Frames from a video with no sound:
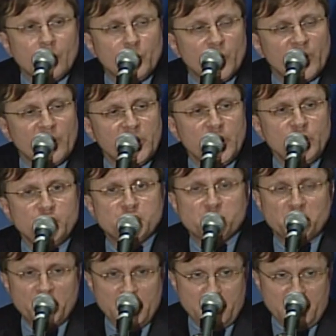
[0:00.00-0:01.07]
put a huge
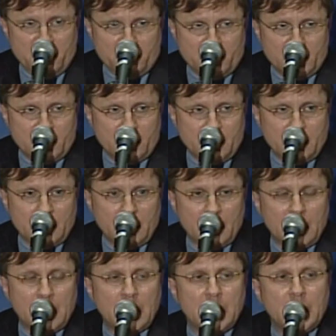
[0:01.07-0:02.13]
premium
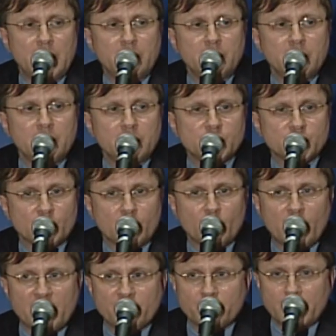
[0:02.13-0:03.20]
on
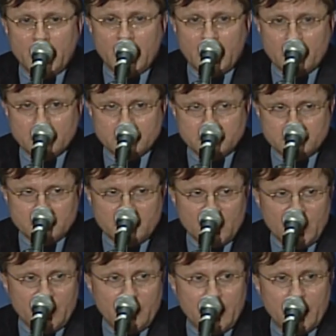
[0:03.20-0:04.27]
shortwave radio,
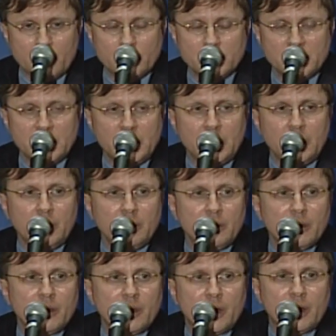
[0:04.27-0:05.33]
not only
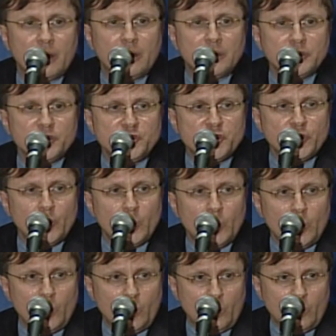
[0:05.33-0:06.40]
uh,
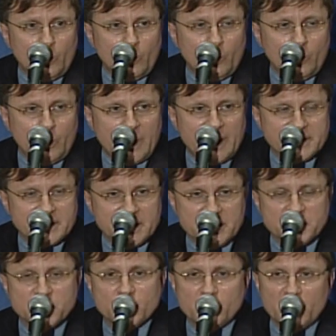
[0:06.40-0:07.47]
to, as an
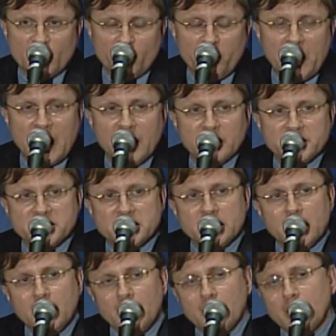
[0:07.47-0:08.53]
instrument of
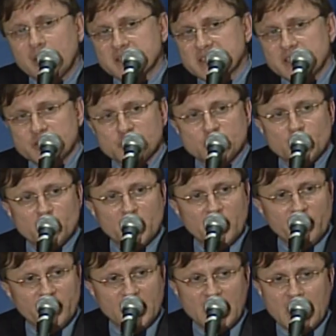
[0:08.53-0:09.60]
policy, as an instrument of
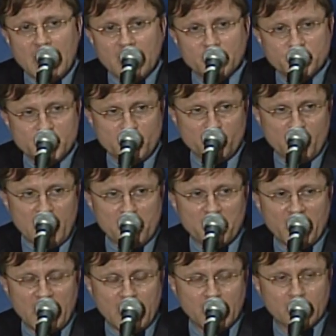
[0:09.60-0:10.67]
ideology and
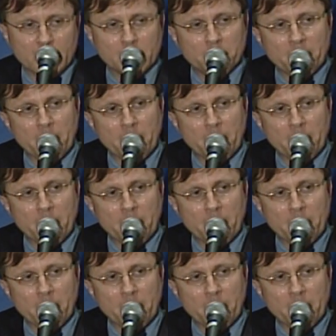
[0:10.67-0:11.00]
propaganda.